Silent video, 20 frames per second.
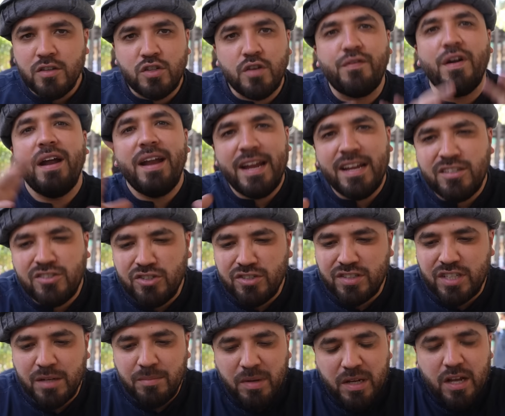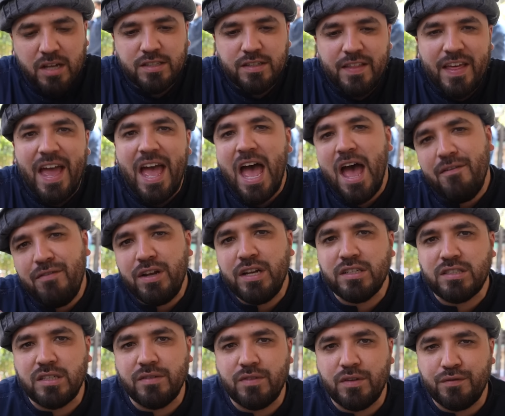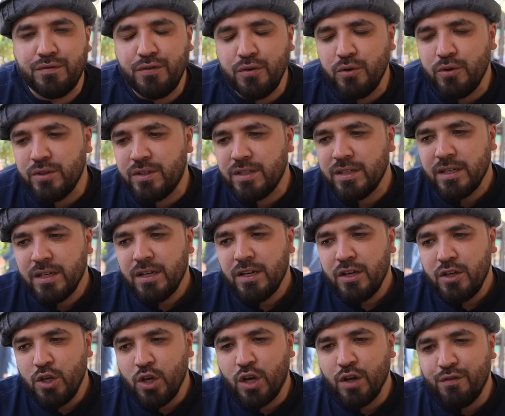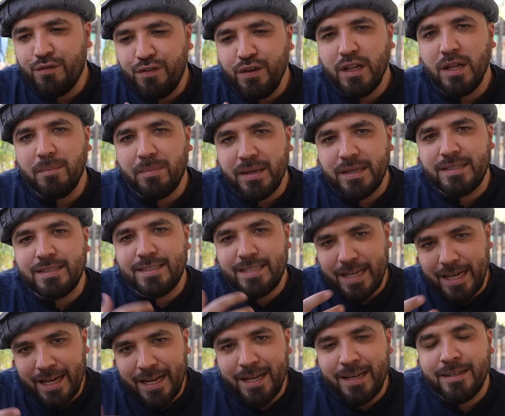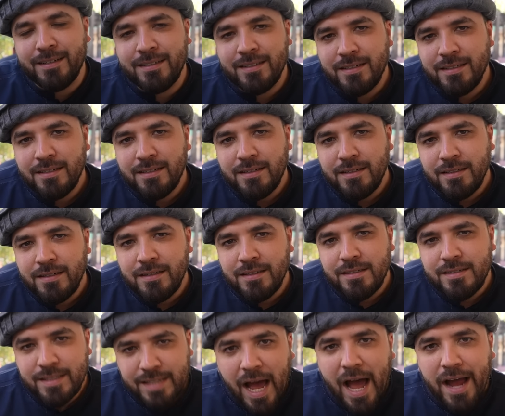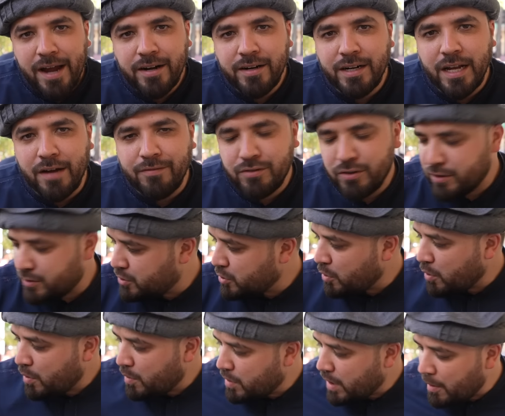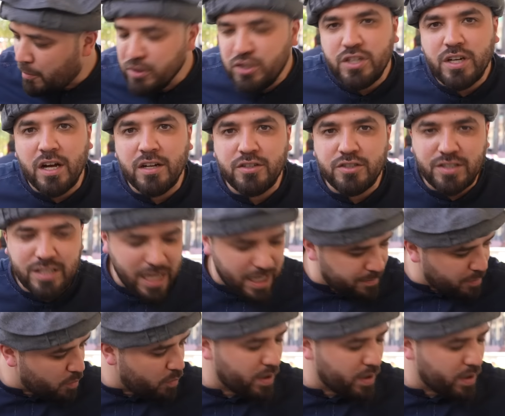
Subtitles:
So very interesting, because of the heaviness of the food, you can feel a bit tired after it. So I want you to understand about